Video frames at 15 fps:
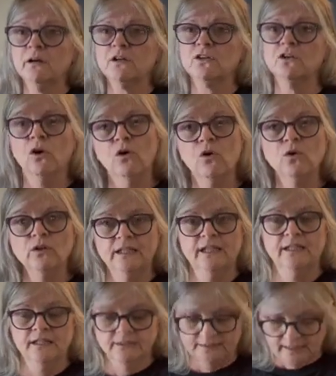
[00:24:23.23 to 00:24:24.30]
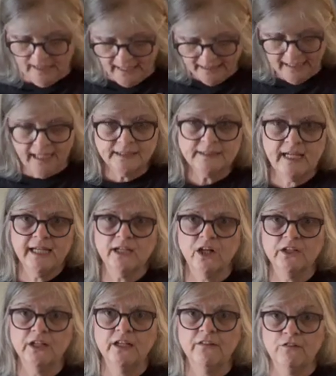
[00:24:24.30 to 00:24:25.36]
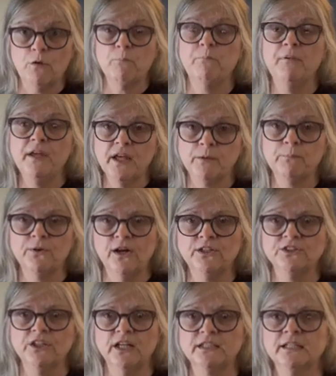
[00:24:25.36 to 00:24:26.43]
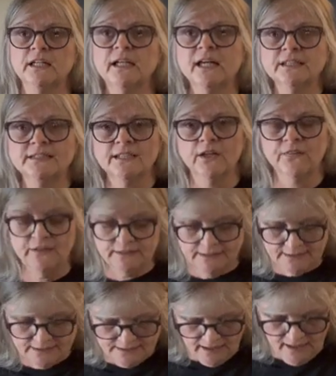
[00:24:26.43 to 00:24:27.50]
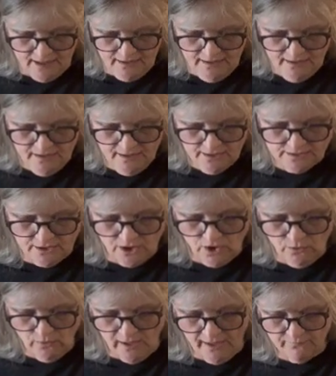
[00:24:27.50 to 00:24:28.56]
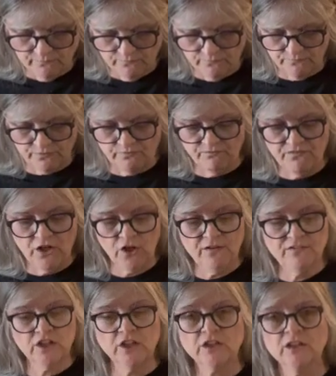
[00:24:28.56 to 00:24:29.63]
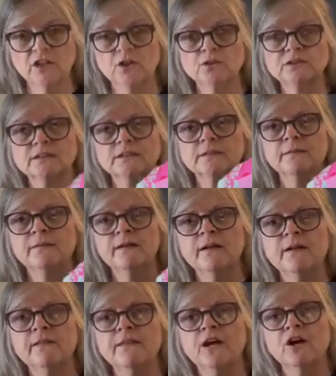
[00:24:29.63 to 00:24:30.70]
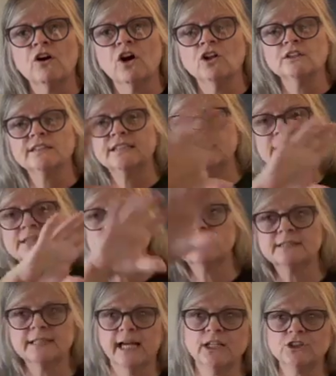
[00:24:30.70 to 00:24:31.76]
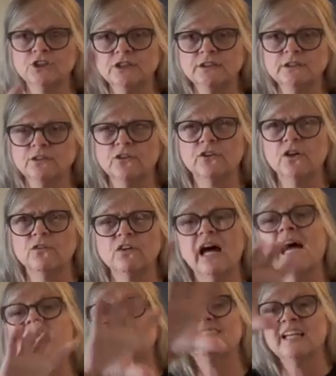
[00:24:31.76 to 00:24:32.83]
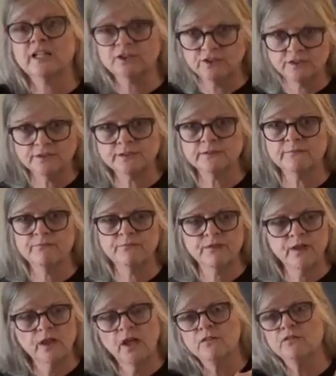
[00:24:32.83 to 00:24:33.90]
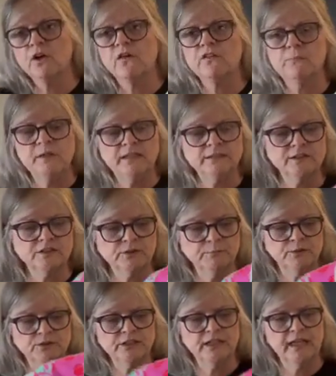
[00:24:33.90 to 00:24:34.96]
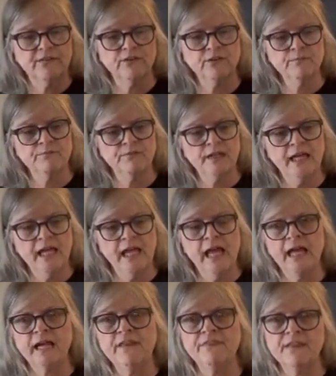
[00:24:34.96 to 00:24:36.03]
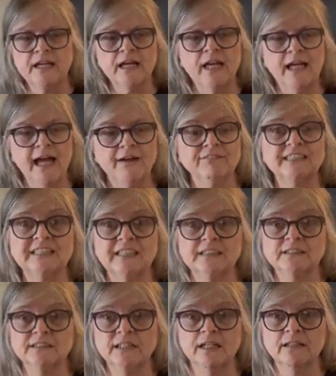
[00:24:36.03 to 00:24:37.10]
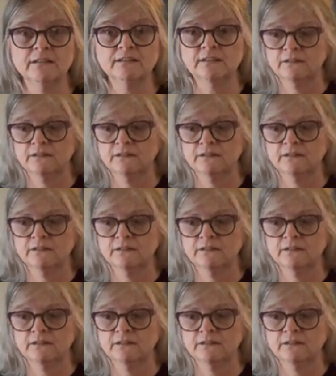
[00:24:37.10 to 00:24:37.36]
goal is that I can't take on another big project until this is done. So I'm very, very close. There are 9 sections of all the pieces to put together, and I think I have 6 done.